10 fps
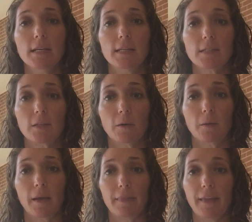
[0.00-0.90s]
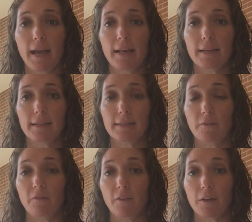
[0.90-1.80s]
So that is a
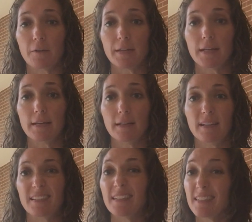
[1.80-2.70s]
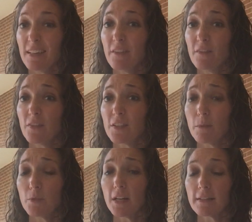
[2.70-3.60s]
very sensitive
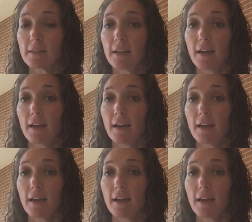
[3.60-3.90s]
subject,